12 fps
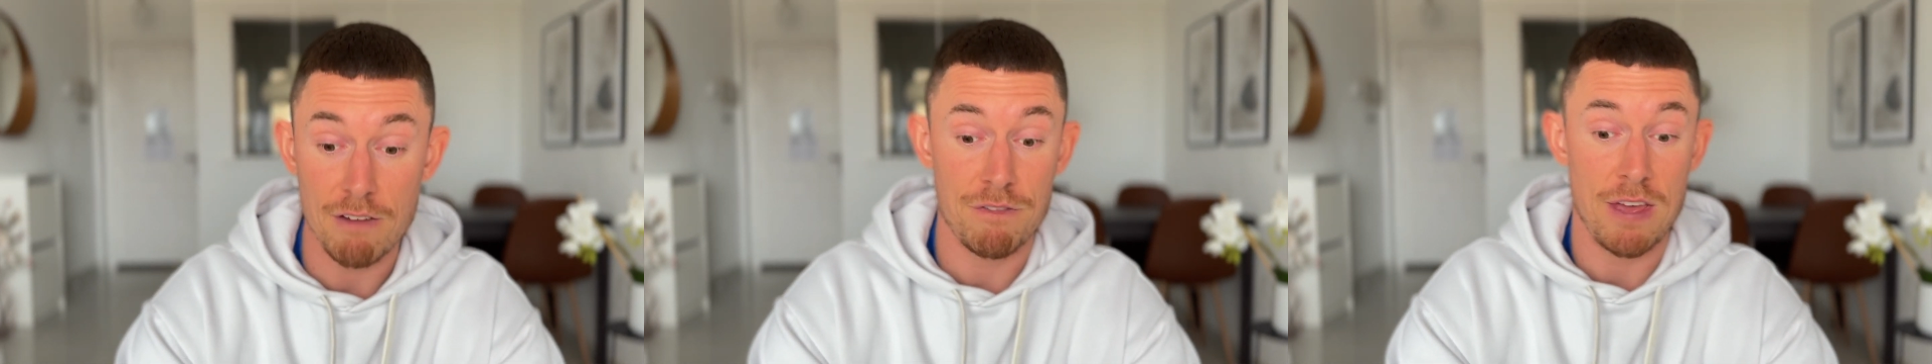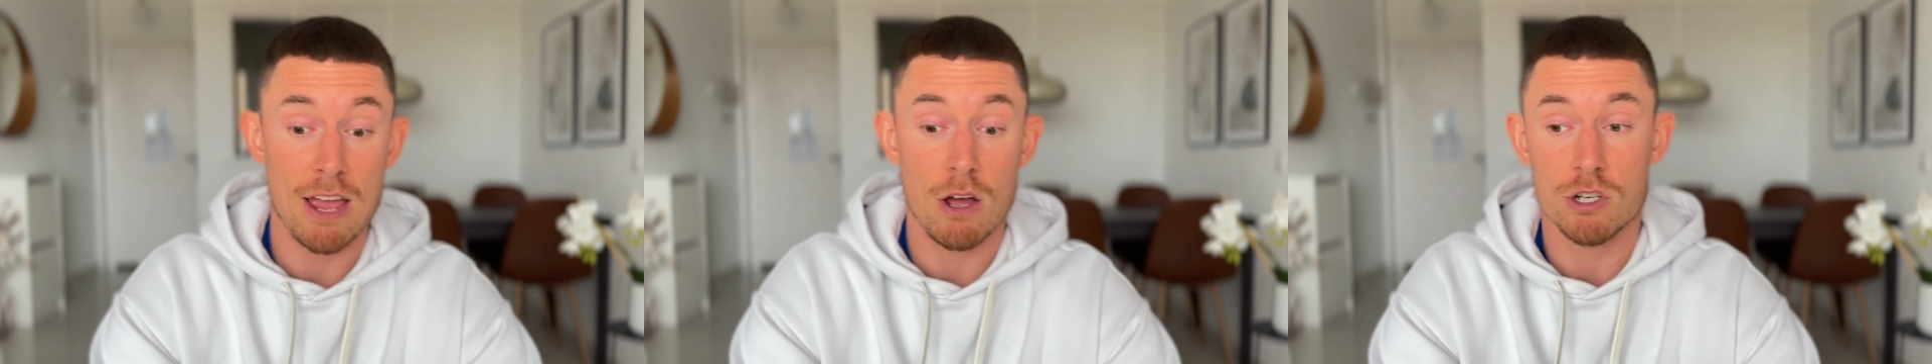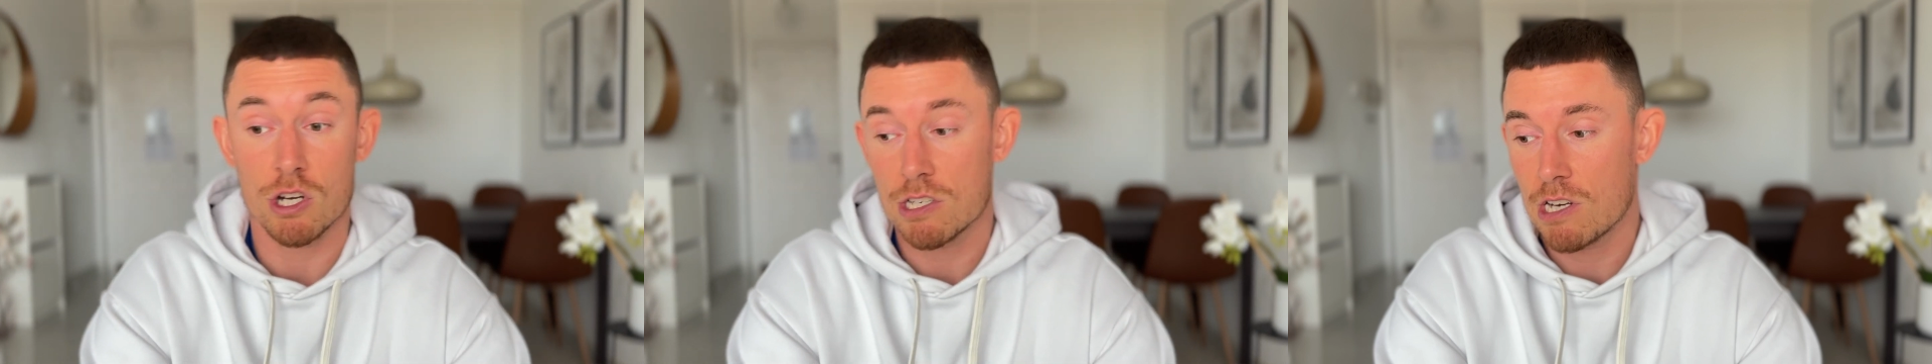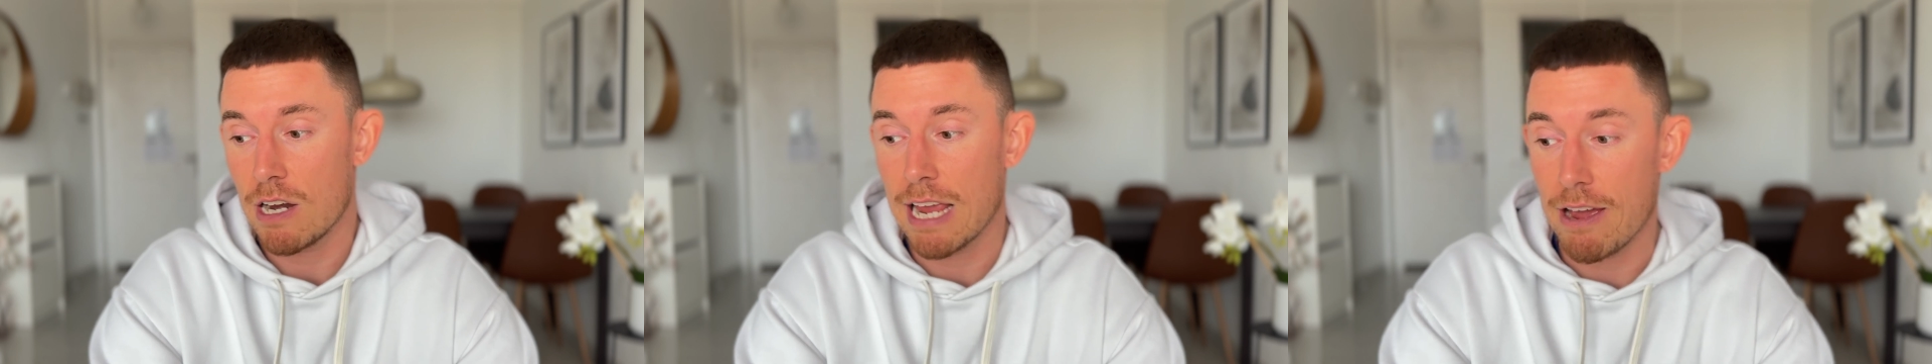if they are
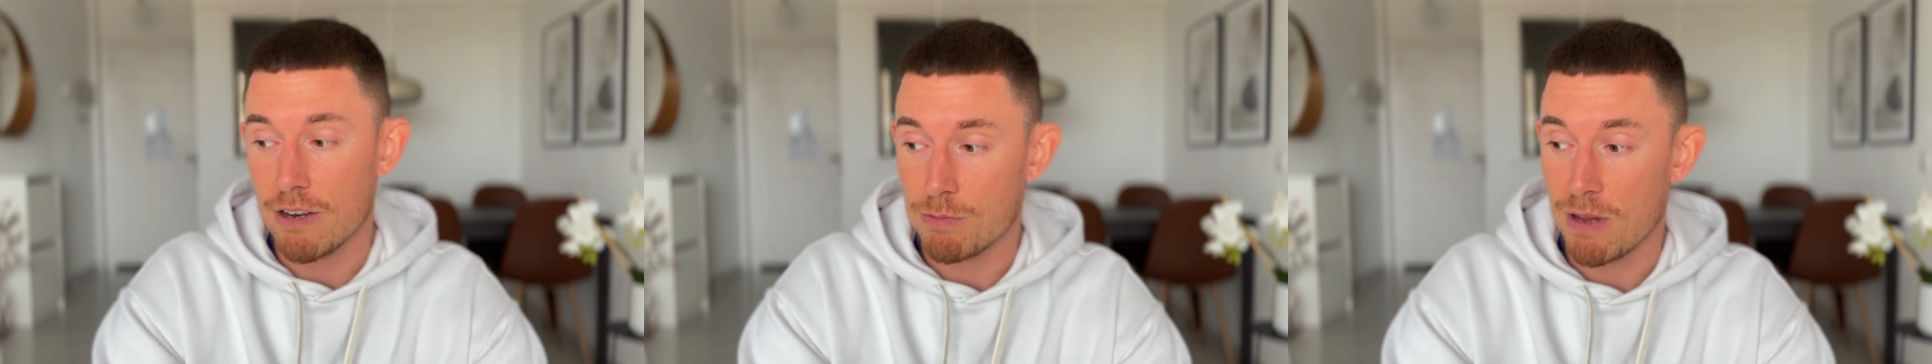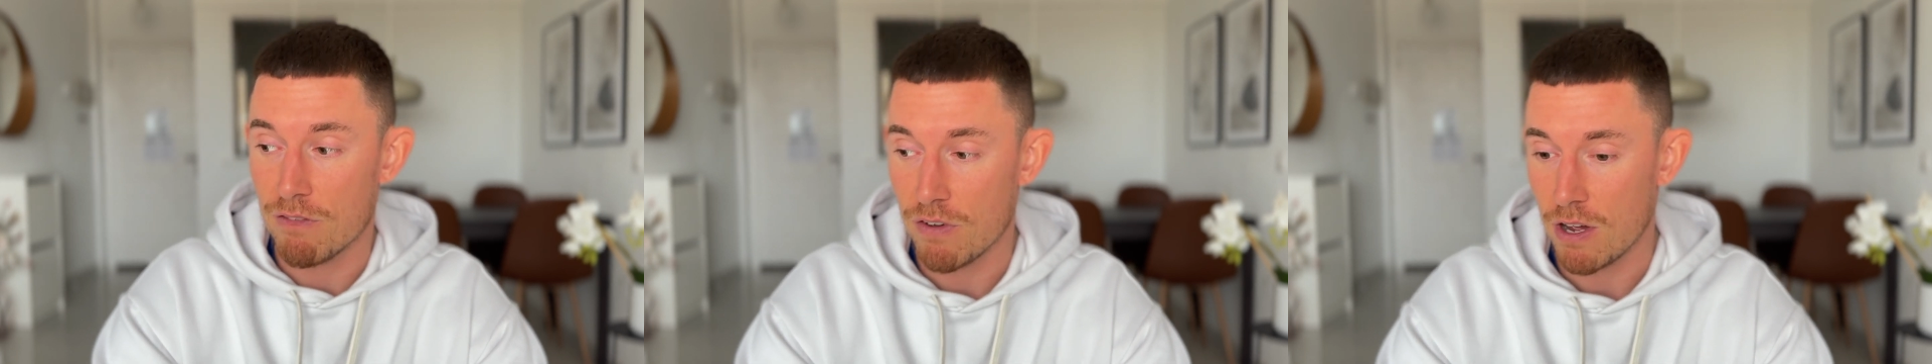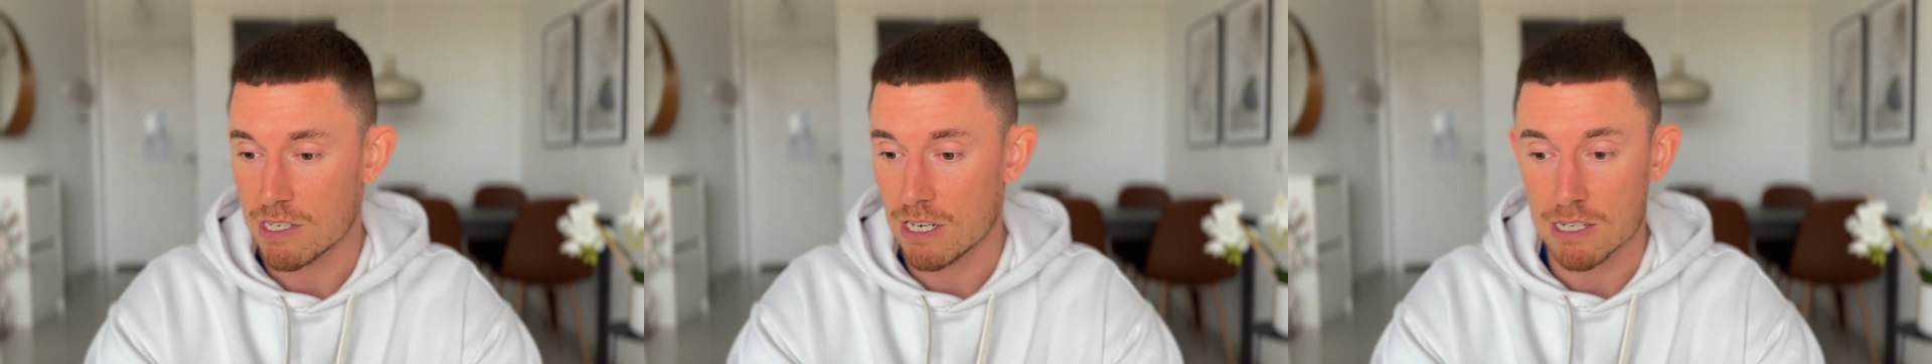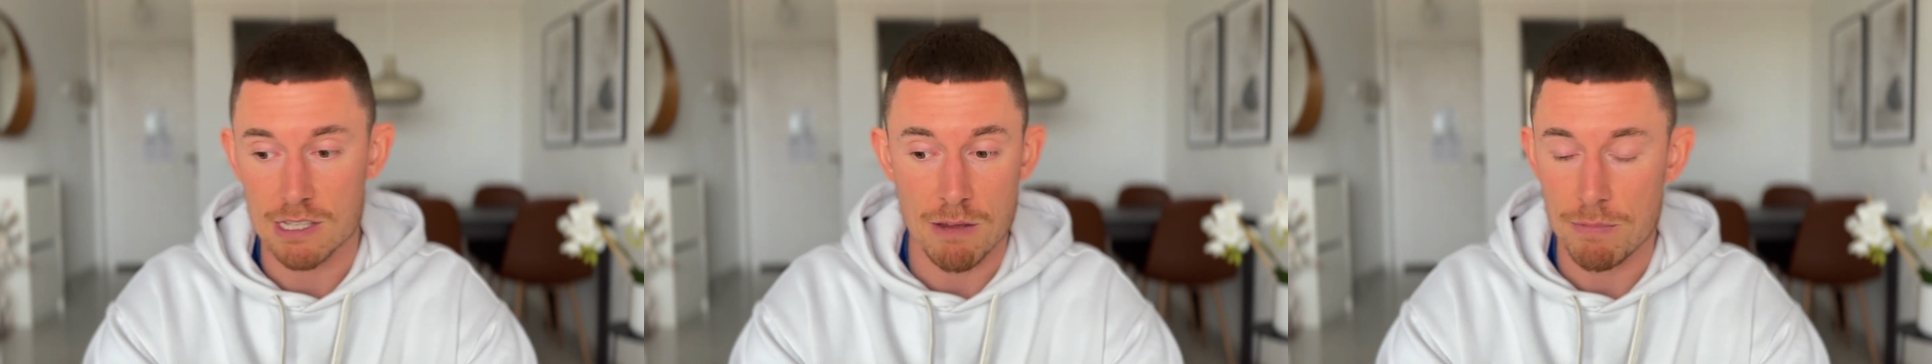just cutting out intermittent
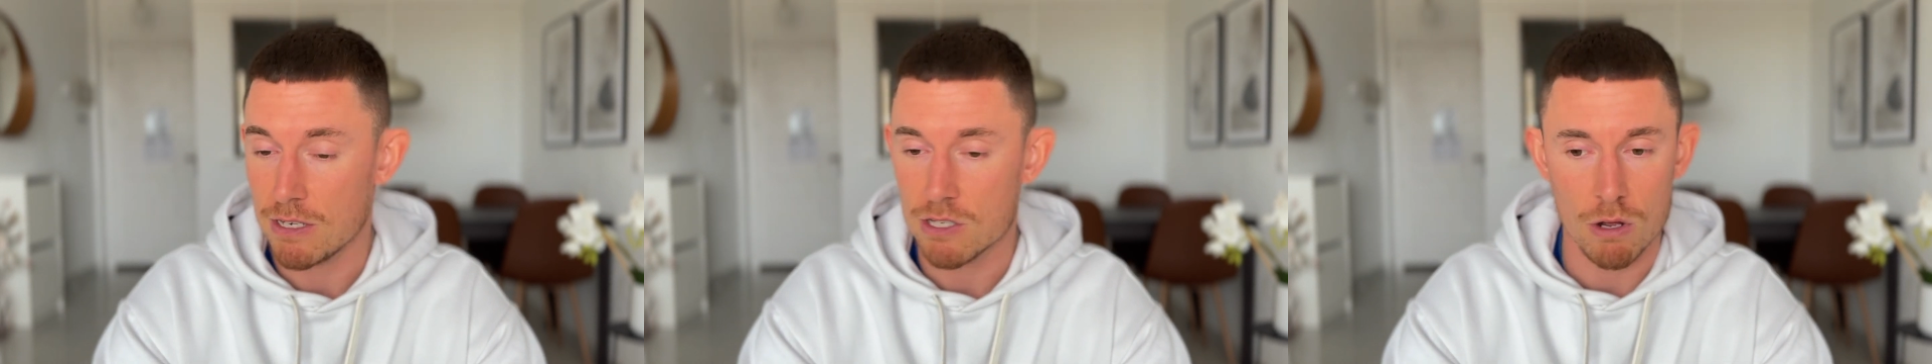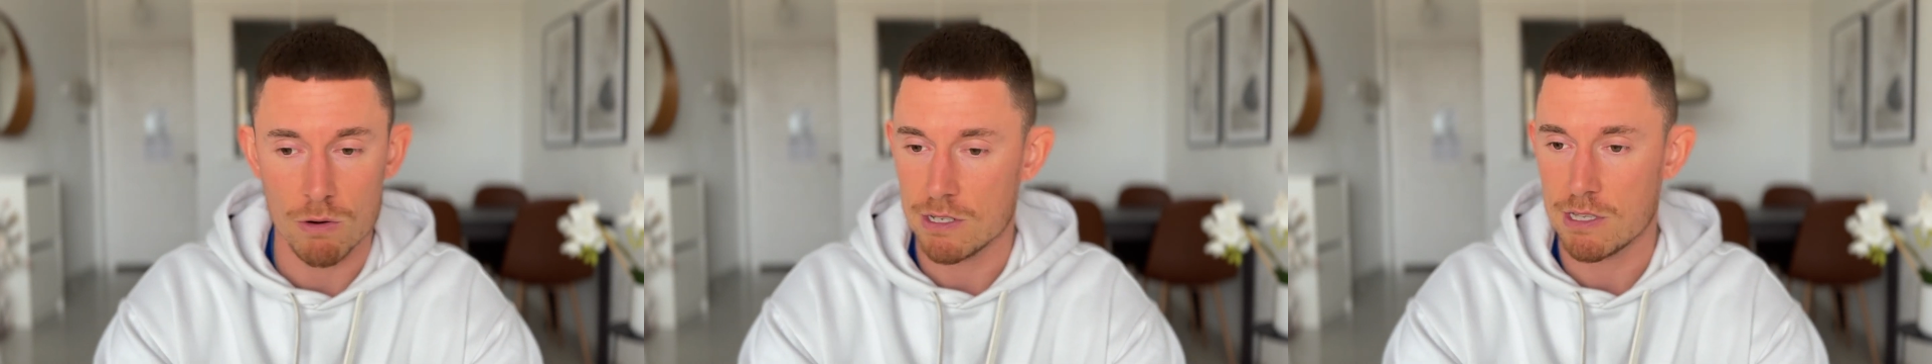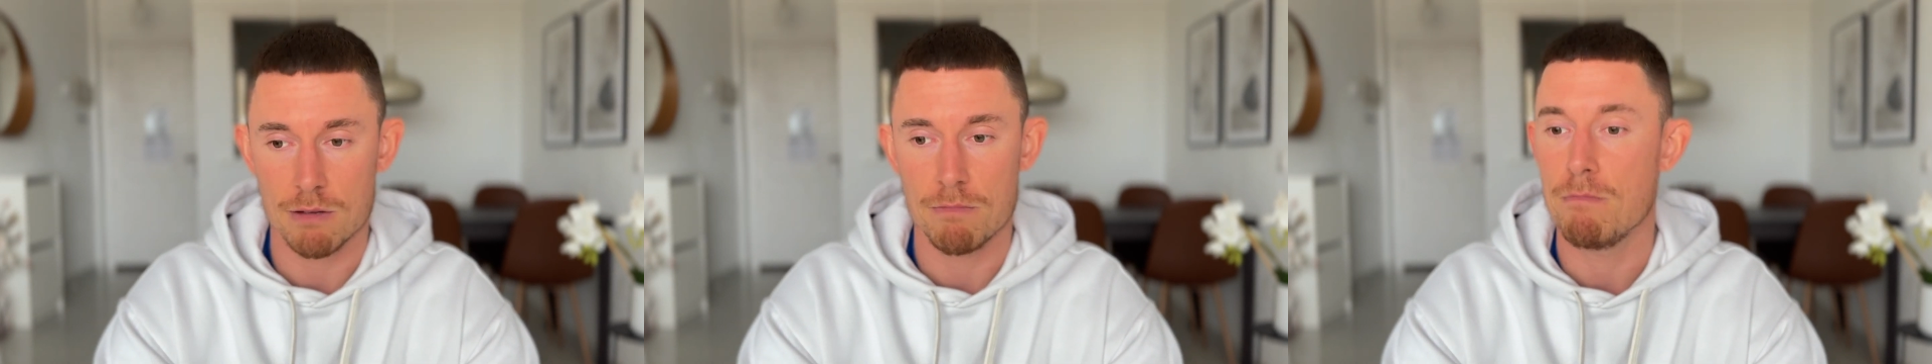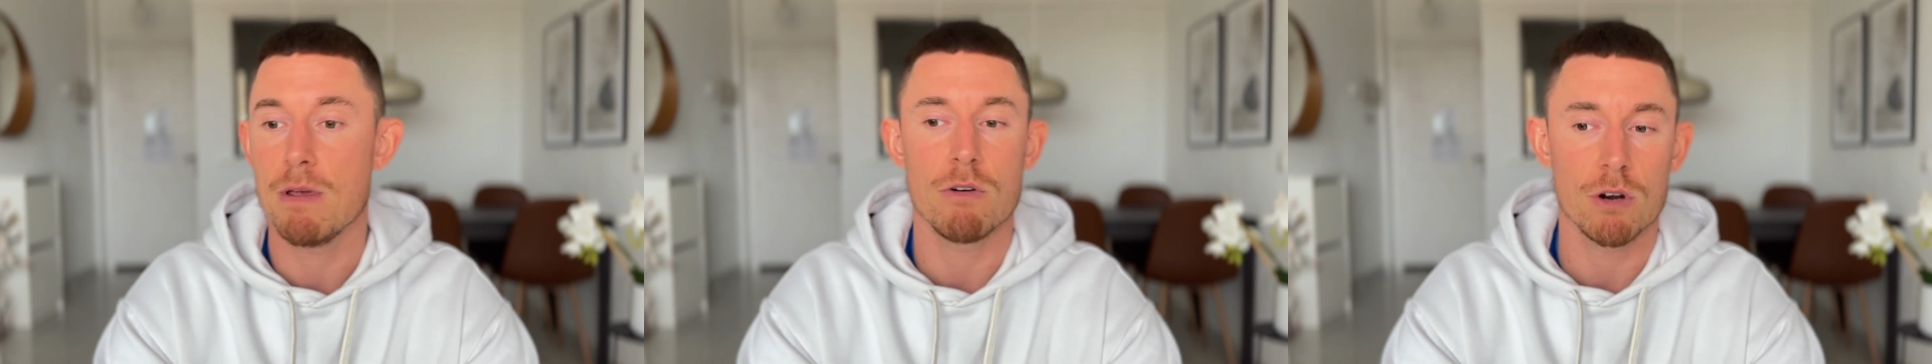fasting because they've been told it's the
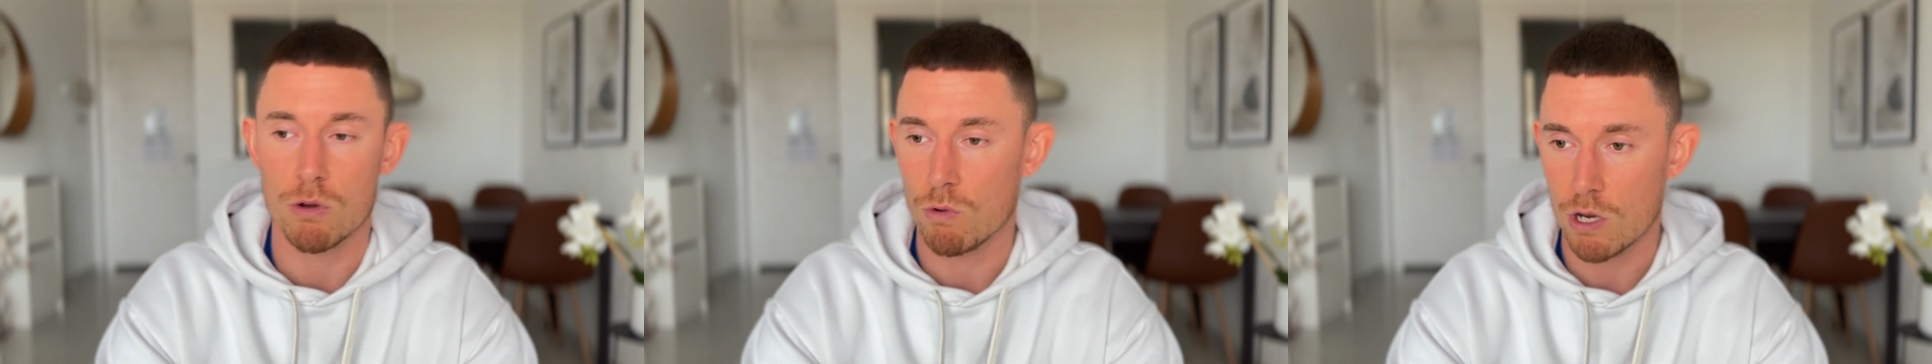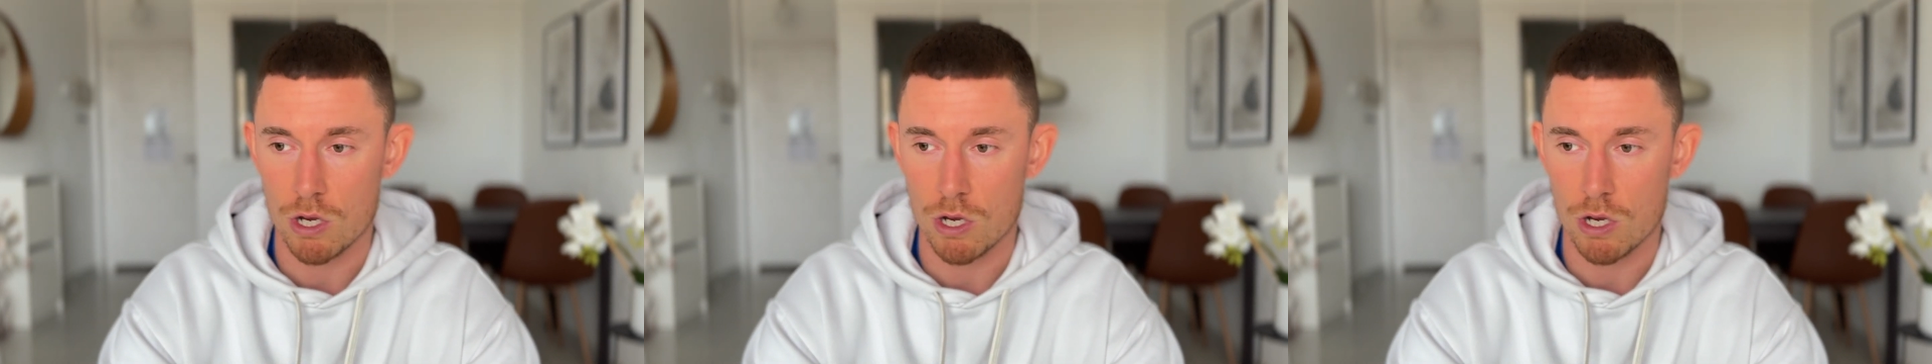miracle